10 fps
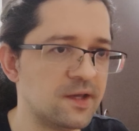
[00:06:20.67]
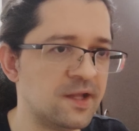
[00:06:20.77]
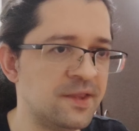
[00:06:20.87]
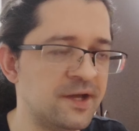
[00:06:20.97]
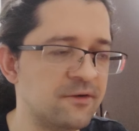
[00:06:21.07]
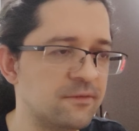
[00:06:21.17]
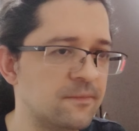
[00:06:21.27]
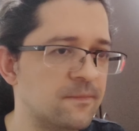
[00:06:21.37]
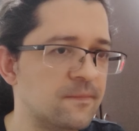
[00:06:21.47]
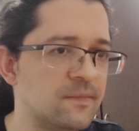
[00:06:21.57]
And now
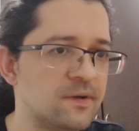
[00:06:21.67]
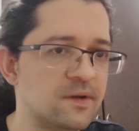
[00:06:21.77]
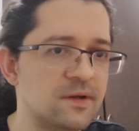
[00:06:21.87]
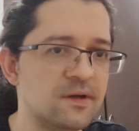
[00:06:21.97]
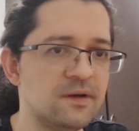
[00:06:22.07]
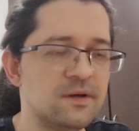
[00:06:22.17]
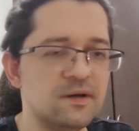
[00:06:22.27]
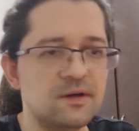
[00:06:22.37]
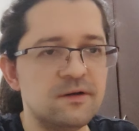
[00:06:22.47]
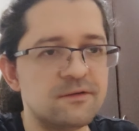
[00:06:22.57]

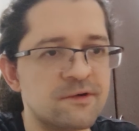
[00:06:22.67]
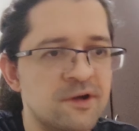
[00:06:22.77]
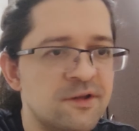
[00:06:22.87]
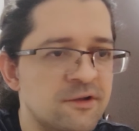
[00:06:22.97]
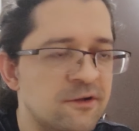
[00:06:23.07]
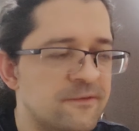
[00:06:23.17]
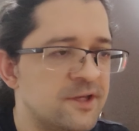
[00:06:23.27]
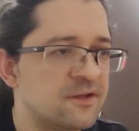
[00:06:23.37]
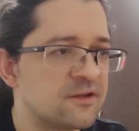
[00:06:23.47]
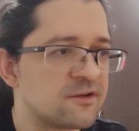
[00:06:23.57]
run all of
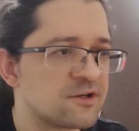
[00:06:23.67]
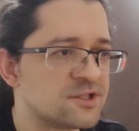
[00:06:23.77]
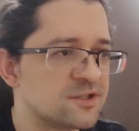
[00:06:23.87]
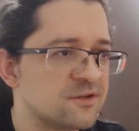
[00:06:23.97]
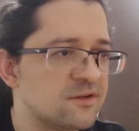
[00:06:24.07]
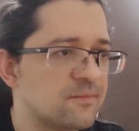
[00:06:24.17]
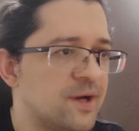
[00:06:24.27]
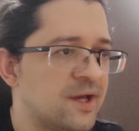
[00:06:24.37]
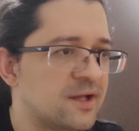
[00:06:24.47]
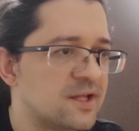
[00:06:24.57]
the instructions
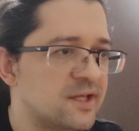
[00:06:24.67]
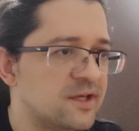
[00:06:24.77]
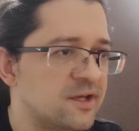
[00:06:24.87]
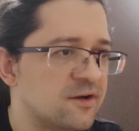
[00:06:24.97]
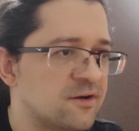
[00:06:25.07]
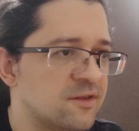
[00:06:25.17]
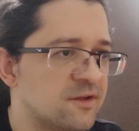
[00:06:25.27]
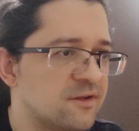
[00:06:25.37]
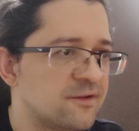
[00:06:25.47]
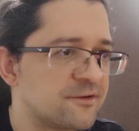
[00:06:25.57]
by clicking on
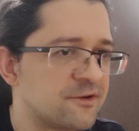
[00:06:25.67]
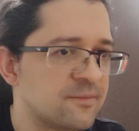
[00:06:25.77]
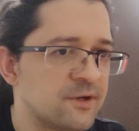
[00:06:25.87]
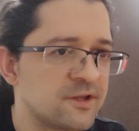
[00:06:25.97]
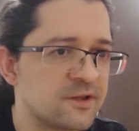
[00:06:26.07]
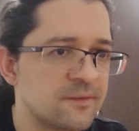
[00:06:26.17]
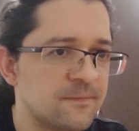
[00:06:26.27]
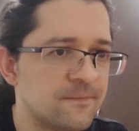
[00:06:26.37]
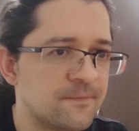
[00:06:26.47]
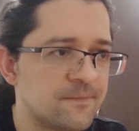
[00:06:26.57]
the source button.
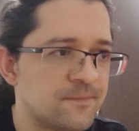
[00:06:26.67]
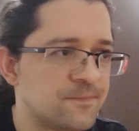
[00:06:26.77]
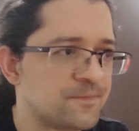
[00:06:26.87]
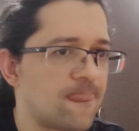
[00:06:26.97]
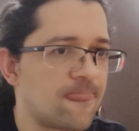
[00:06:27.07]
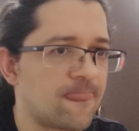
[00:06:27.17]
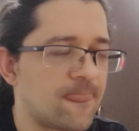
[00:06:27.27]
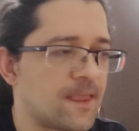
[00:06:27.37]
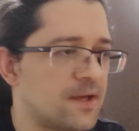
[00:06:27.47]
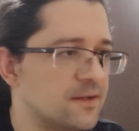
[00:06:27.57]

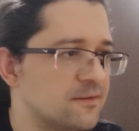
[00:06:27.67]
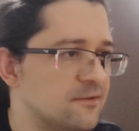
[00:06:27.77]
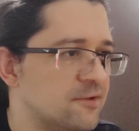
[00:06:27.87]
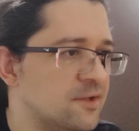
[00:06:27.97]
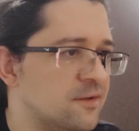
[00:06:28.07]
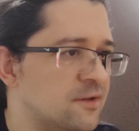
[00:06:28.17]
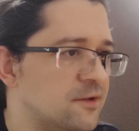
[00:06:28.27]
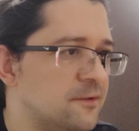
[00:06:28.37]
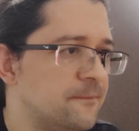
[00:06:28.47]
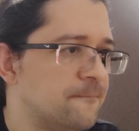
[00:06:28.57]
As you can
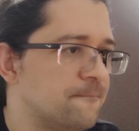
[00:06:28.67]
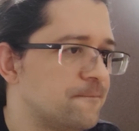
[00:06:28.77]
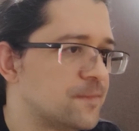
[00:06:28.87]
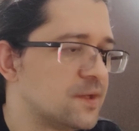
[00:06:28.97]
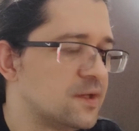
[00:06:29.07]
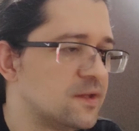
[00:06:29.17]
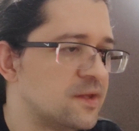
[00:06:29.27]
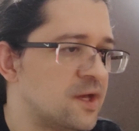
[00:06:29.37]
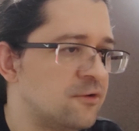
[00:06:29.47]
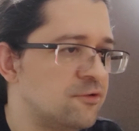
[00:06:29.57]
see,
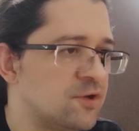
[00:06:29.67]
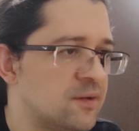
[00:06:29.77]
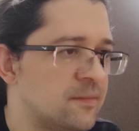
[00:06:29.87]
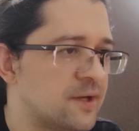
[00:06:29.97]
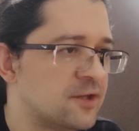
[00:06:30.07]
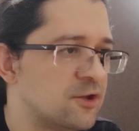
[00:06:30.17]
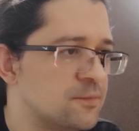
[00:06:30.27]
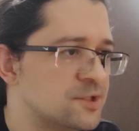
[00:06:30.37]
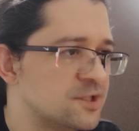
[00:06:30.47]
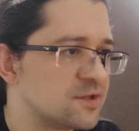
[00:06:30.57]
now you have an
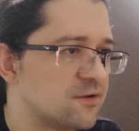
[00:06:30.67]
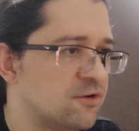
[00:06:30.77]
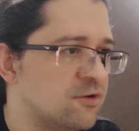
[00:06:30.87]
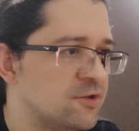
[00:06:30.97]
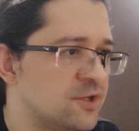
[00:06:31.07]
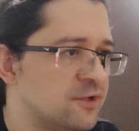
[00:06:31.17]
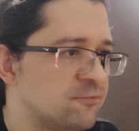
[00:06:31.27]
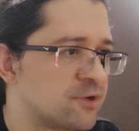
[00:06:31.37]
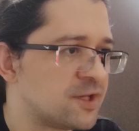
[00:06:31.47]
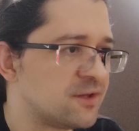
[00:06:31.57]
object on the
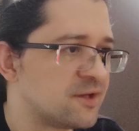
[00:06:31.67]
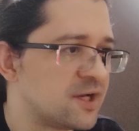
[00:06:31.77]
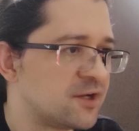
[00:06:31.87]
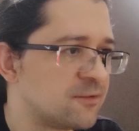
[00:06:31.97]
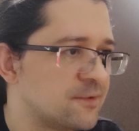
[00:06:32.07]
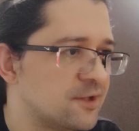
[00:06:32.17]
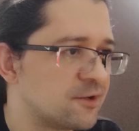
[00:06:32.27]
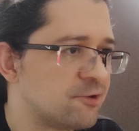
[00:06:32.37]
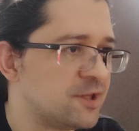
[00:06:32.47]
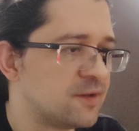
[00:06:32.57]
right side of the
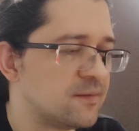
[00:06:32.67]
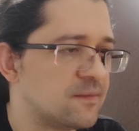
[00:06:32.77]
screen,